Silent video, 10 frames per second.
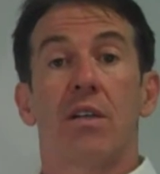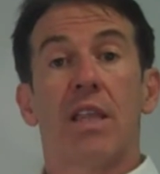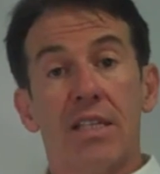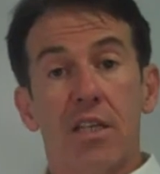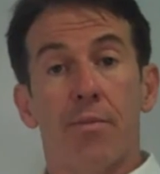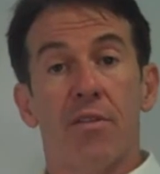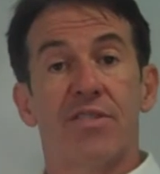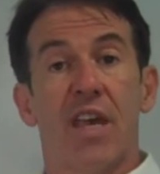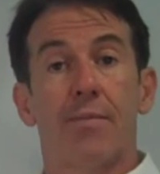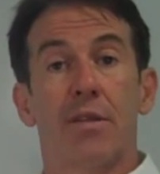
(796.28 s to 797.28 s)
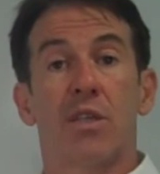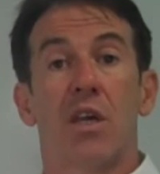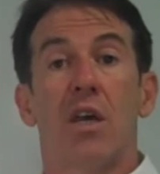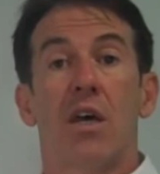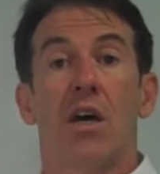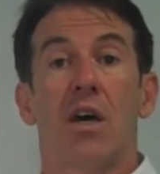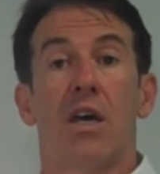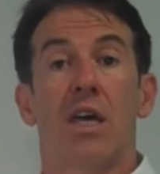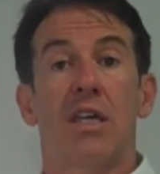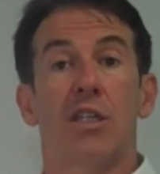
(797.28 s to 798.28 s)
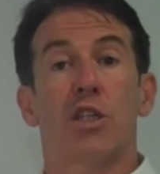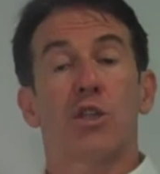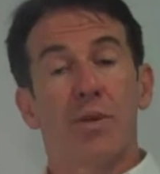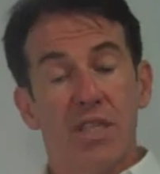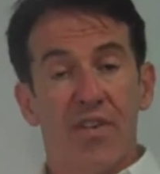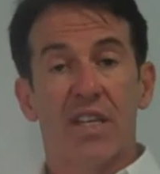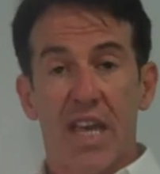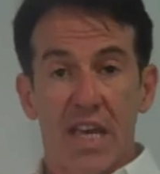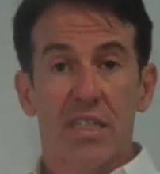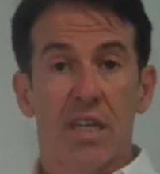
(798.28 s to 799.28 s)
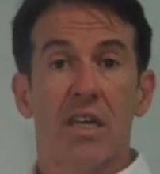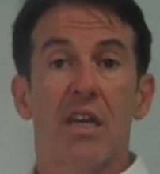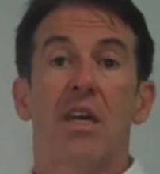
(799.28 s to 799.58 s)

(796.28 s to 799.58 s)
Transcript: last couple of segments, is a specific testing